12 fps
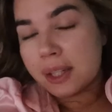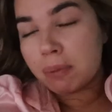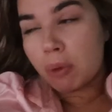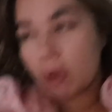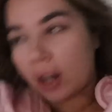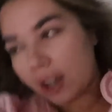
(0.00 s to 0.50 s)
it's
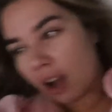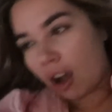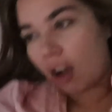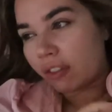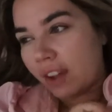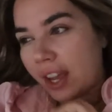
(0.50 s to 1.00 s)
more like
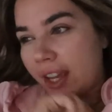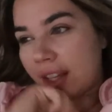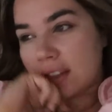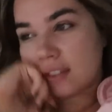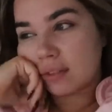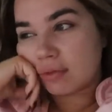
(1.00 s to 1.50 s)
half
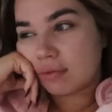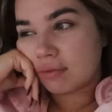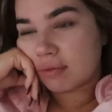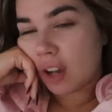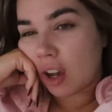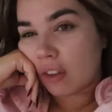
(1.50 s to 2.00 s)

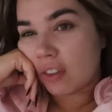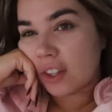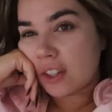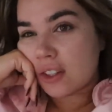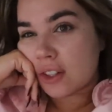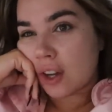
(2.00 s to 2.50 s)

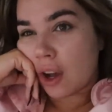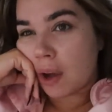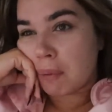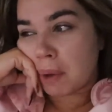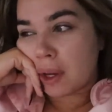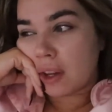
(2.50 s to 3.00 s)
eight
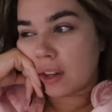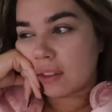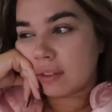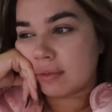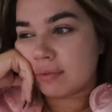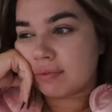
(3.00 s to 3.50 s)
start, but
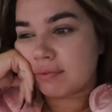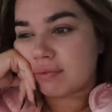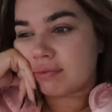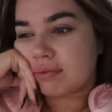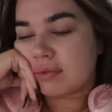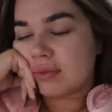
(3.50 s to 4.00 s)

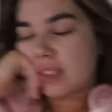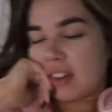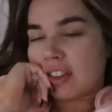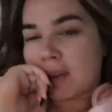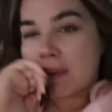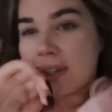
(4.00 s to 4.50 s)

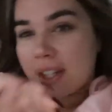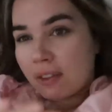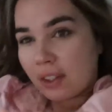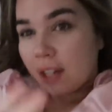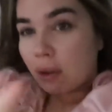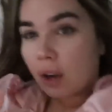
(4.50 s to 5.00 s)
I've given myself
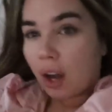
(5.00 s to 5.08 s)
a little